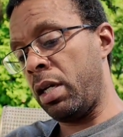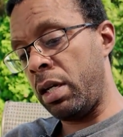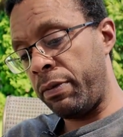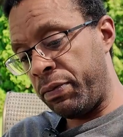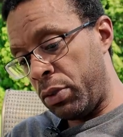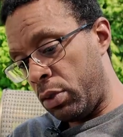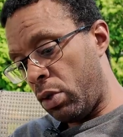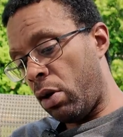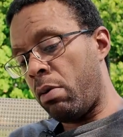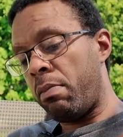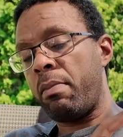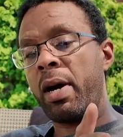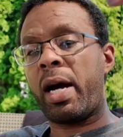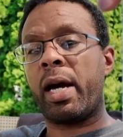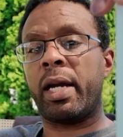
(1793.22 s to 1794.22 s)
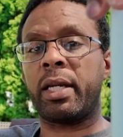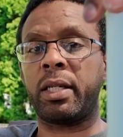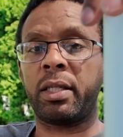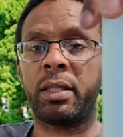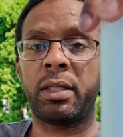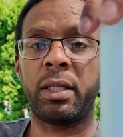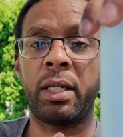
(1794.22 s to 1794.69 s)
if you don't
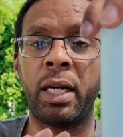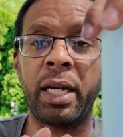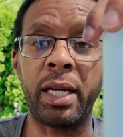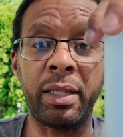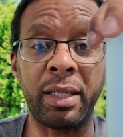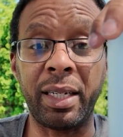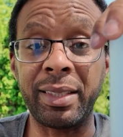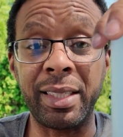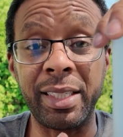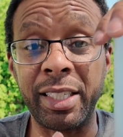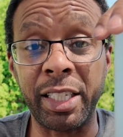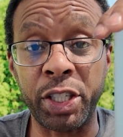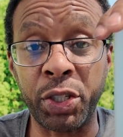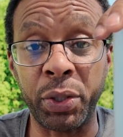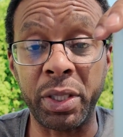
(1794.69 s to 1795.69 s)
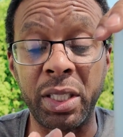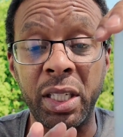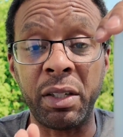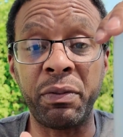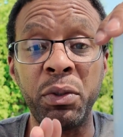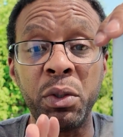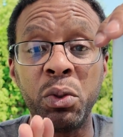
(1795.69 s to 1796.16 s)
mind, again, because this is a choice,
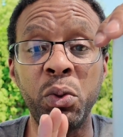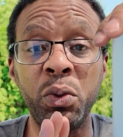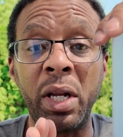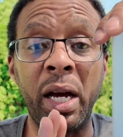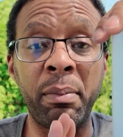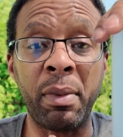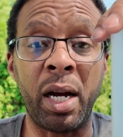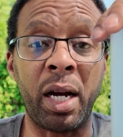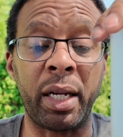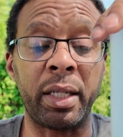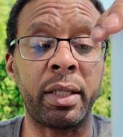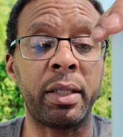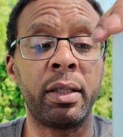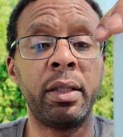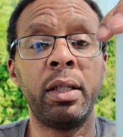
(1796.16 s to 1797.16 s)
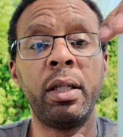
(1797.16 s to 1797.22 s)
if you do not mind